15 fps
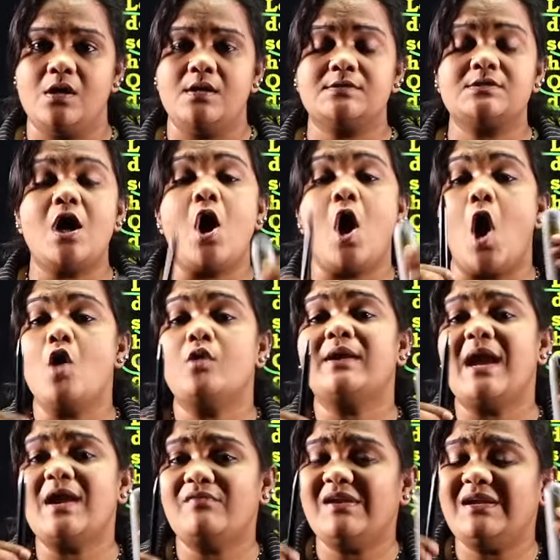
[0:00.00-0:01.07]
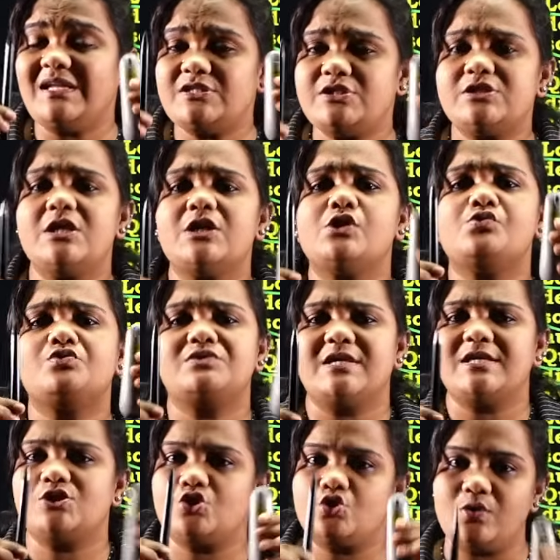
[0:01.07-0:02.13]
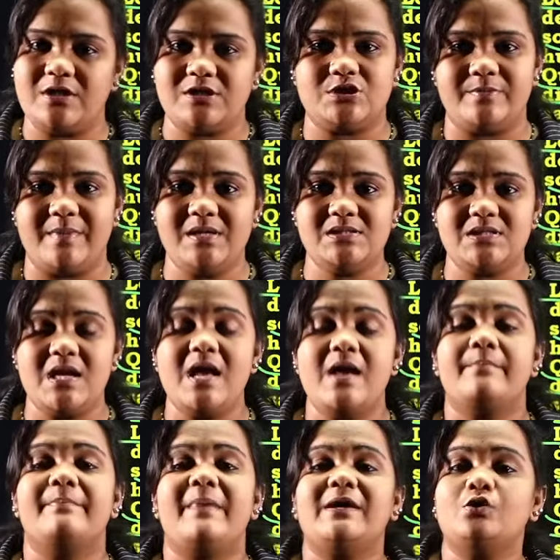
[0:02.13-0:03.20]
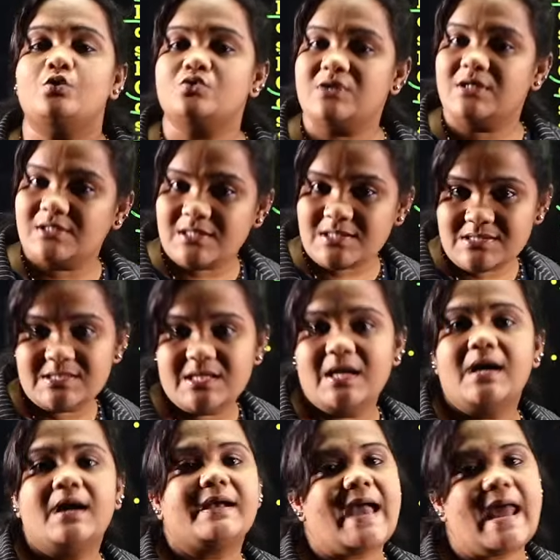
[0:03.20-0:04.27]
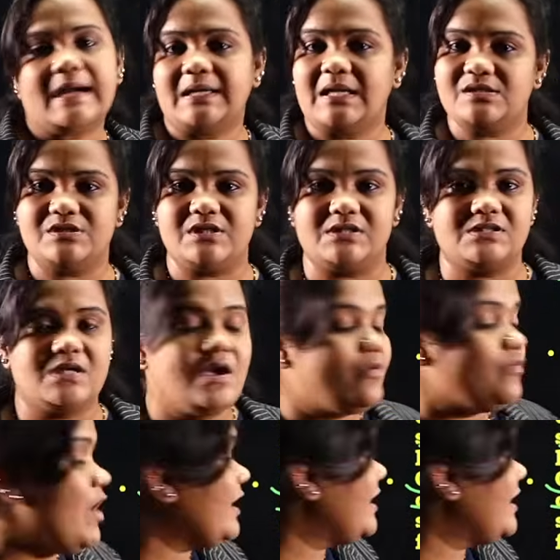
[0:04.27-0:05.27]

So how can we distinguish these two instruments? By using this characteristics. What